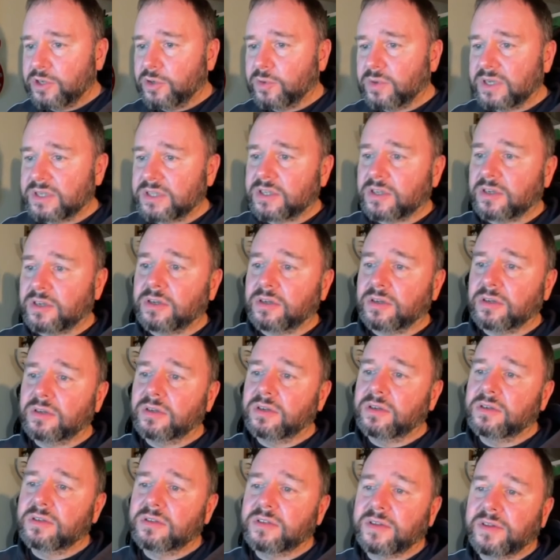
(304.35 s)
ways to
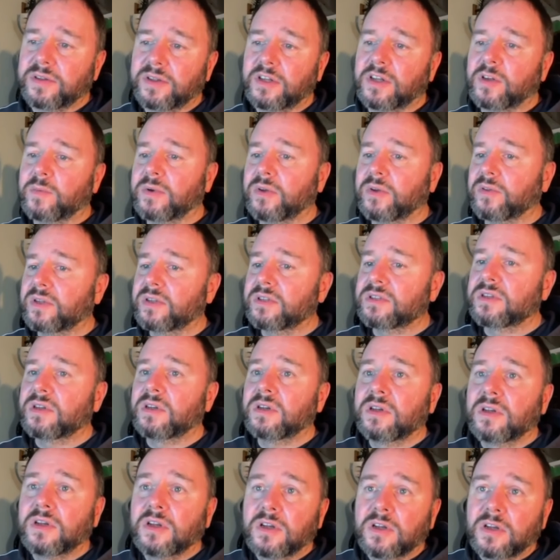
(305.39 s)
think about this.
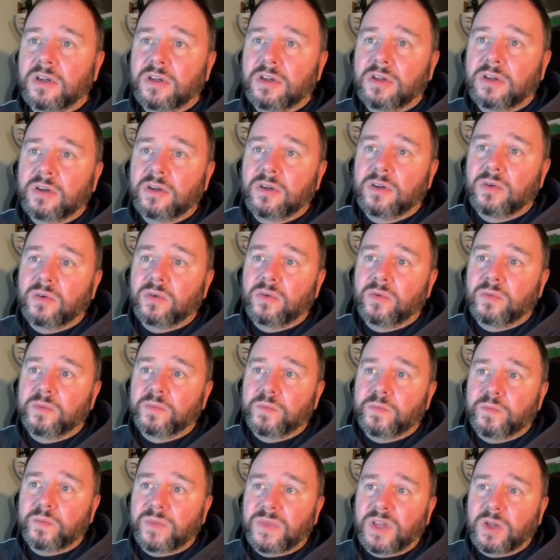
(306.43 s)

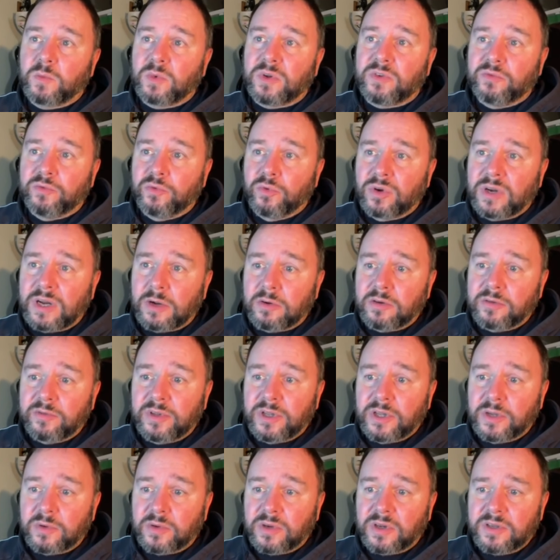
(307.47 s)
We've run out of
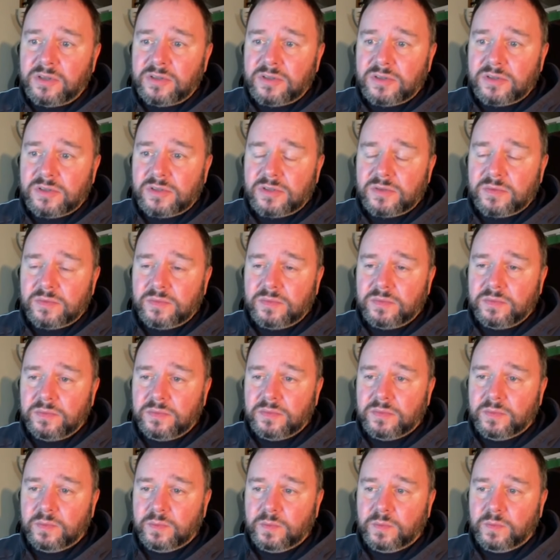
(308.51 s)
units
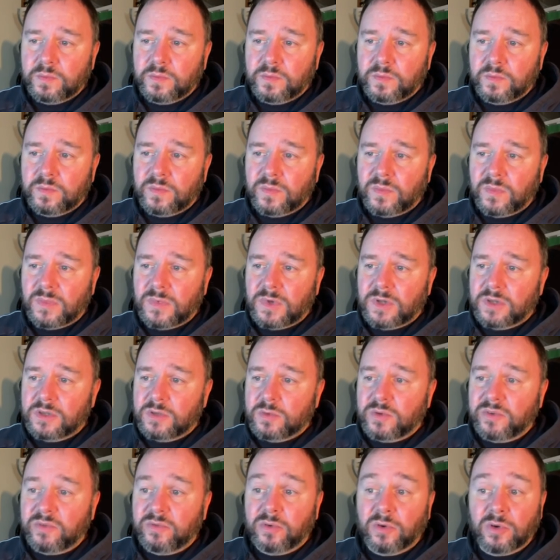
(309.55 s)
because
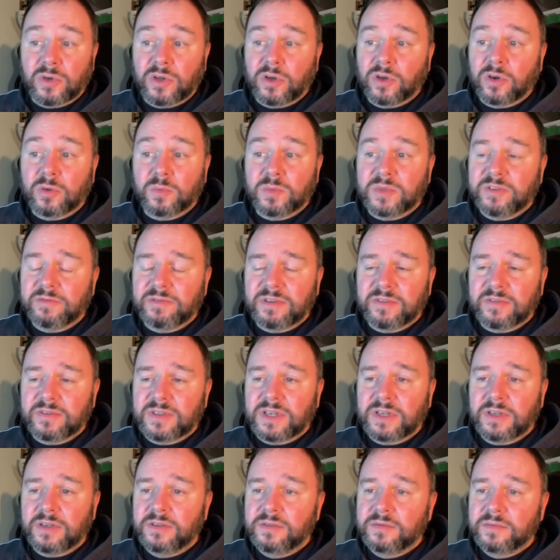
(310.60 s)
we've only gone up to
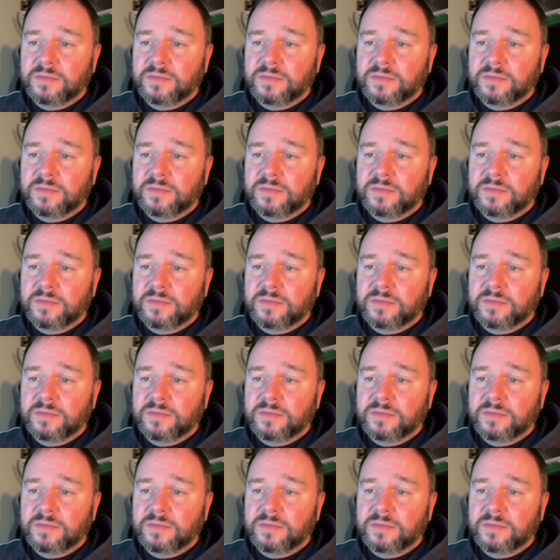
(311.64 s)
15.